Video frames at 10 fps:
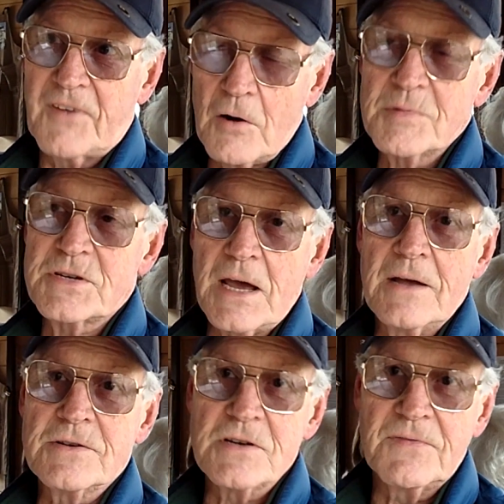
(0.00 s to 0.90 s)
farm
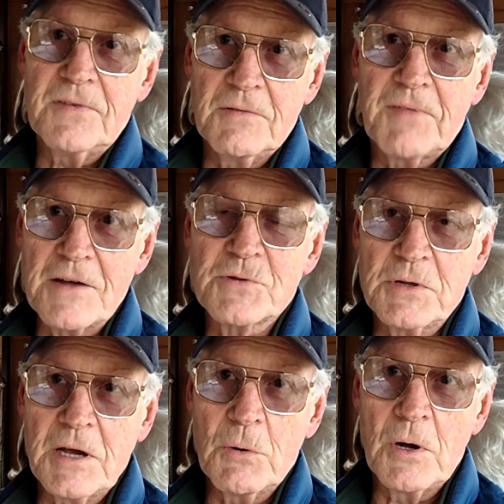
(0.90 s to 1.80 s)
stands, if that's
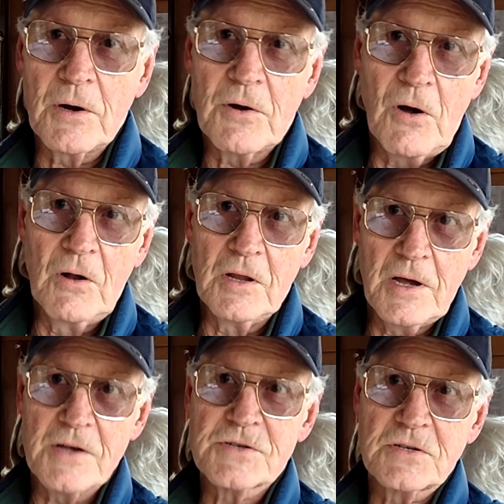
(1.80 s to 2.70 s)
what they want to call
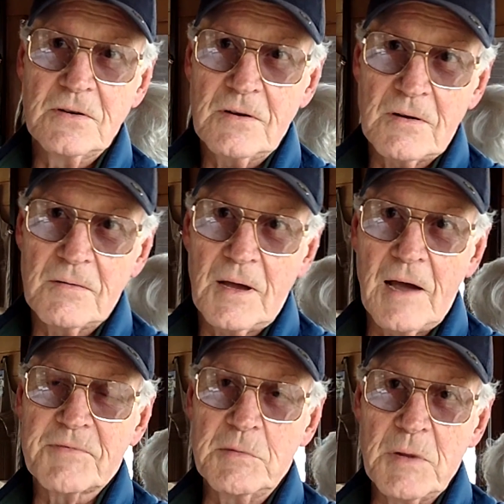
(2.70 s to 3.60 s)
this,
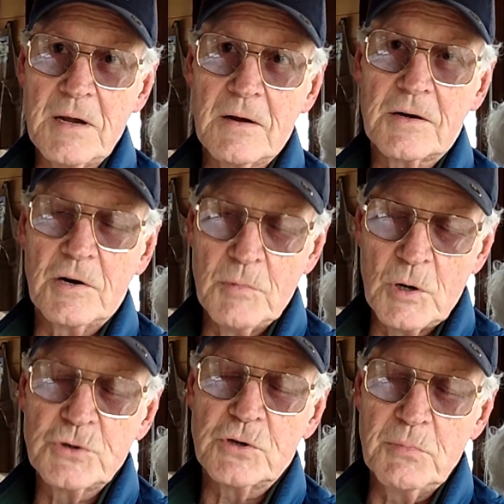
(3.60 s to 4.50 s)
have to meet a
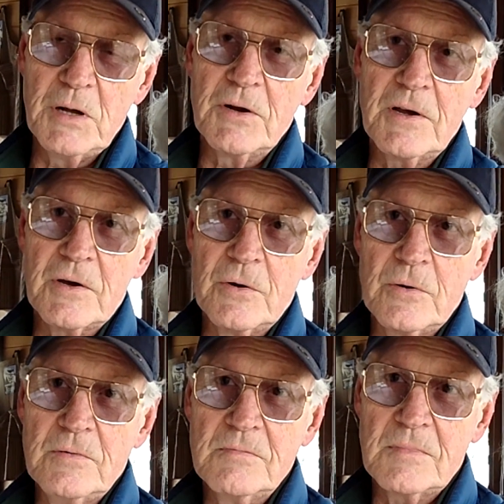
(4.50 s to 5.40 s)
commercial building
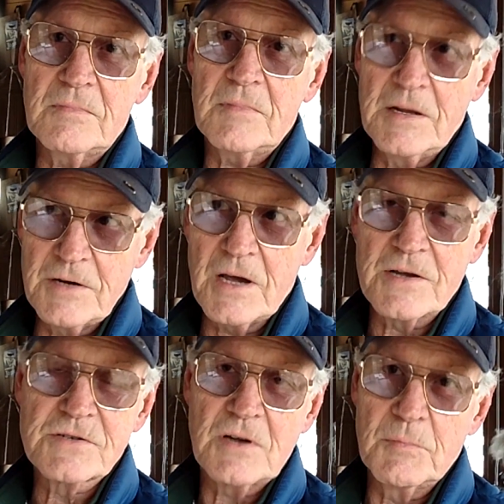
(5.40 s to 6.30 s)
code, then
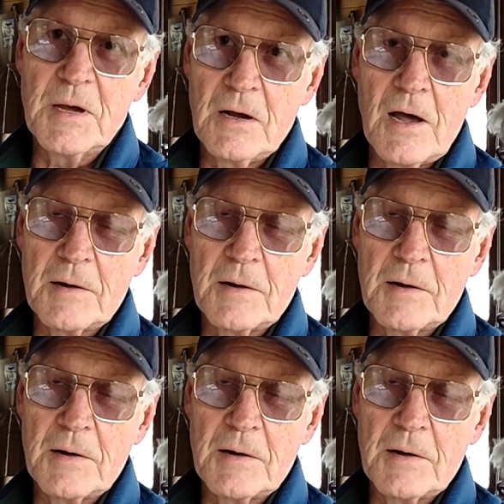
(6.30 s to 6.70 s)
yes, there'll be a